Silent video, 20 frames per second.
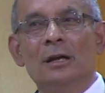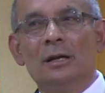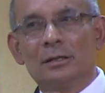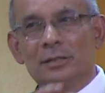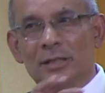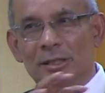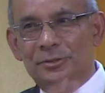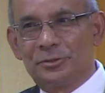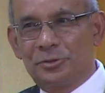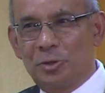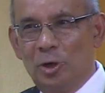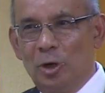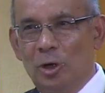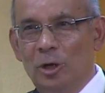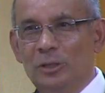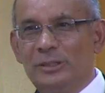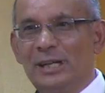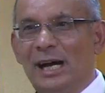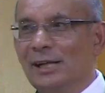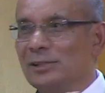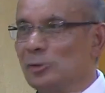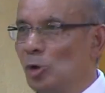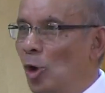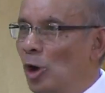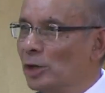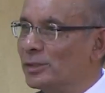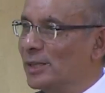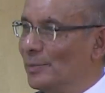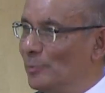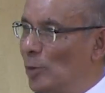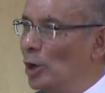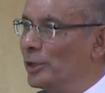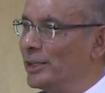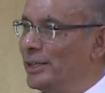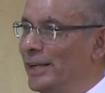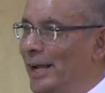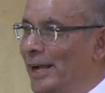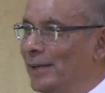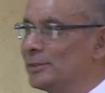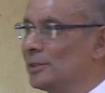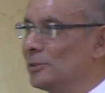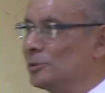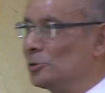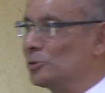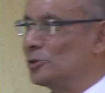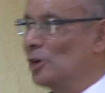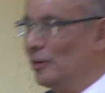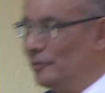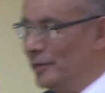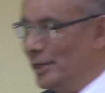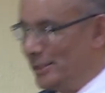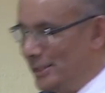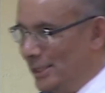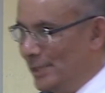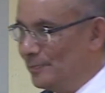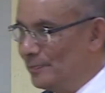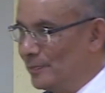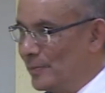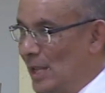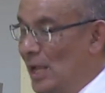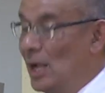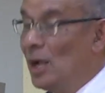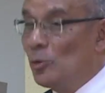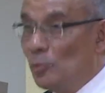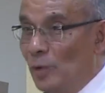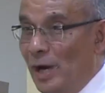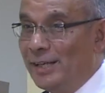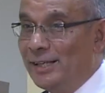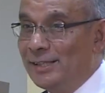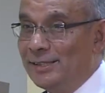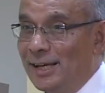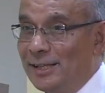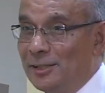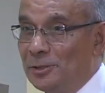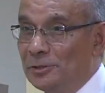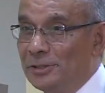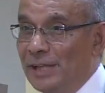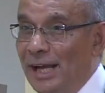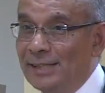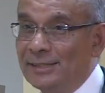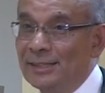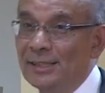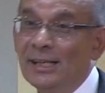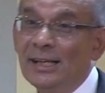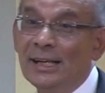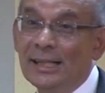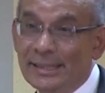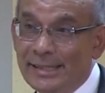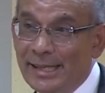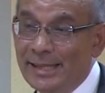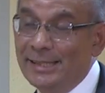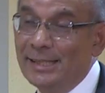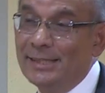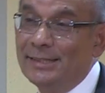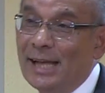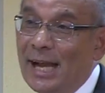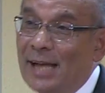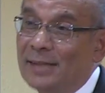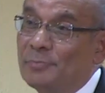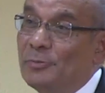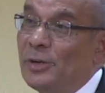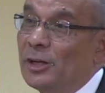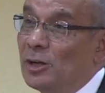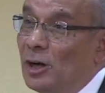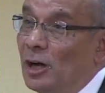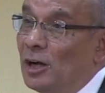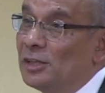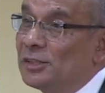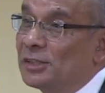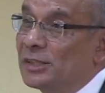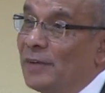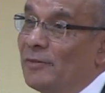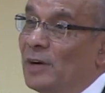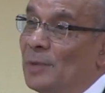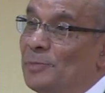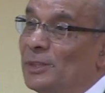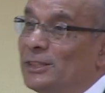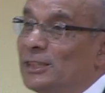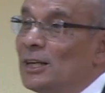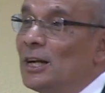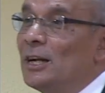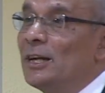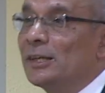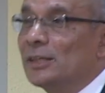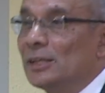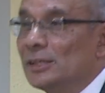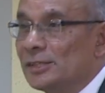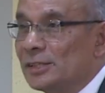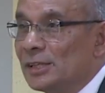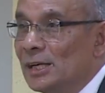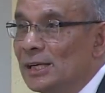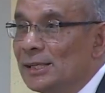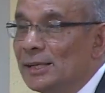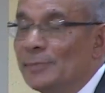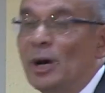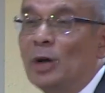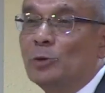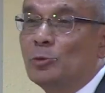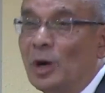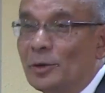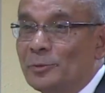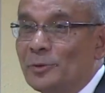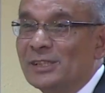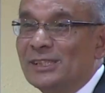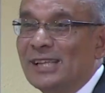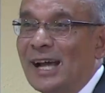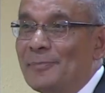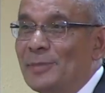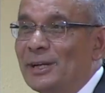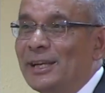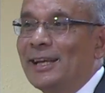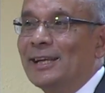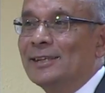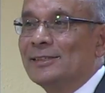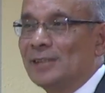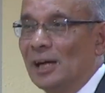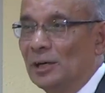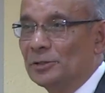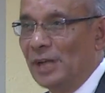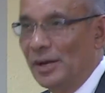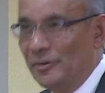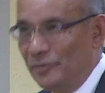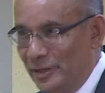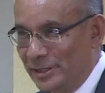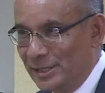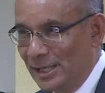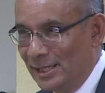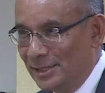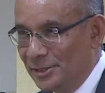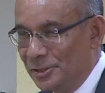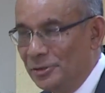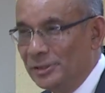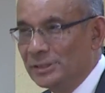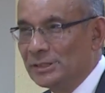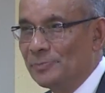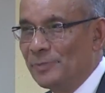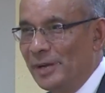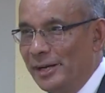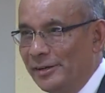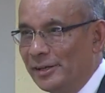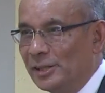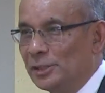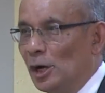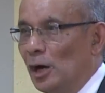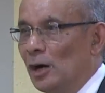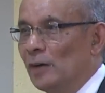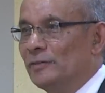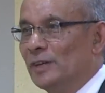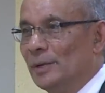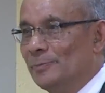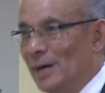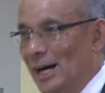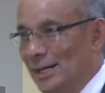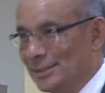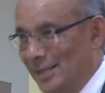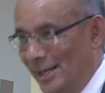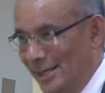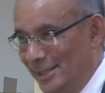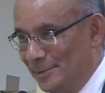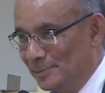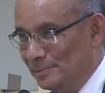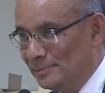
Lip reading: controlled as or subordinate to sovereignty. Why did they do that? They did that because they were particularly concerned about what was happening in South Africa during the period of apartheid.